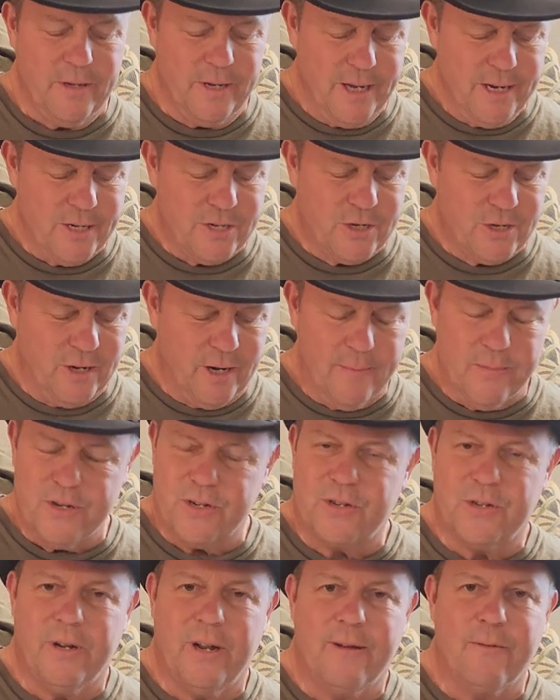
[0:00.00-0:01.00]
the East
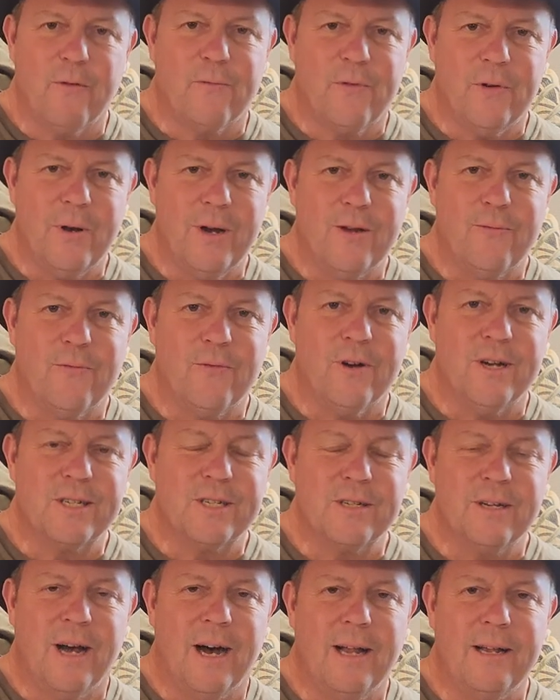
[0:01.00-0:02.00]
Germans should have a very
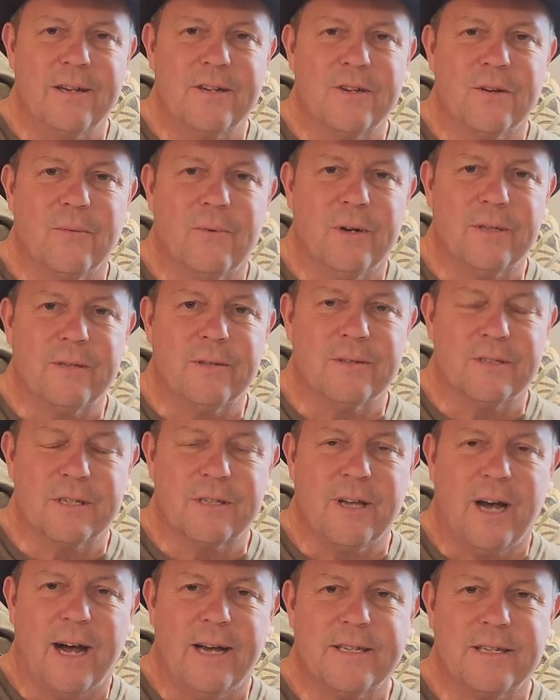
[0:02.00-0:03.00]
fresh knowledge of what the
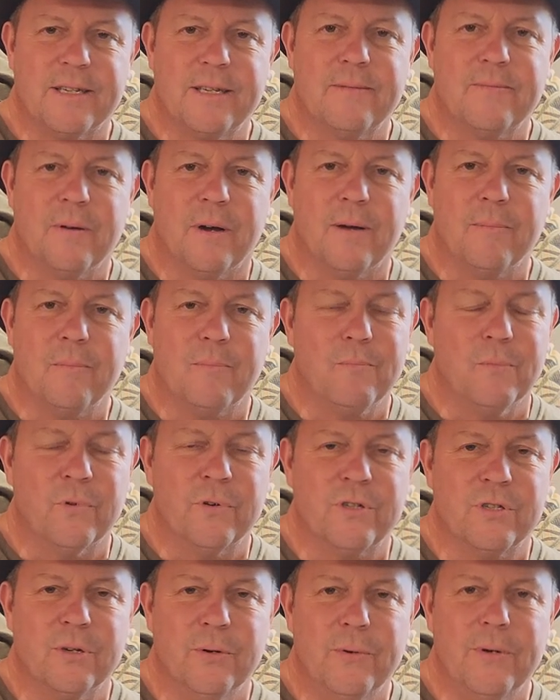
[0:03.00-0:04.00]
Stasi uh,
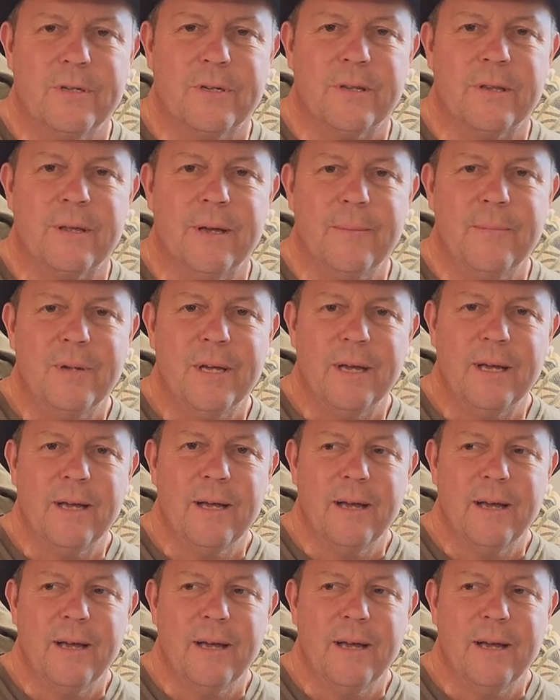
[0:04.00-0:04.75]
were doing to them.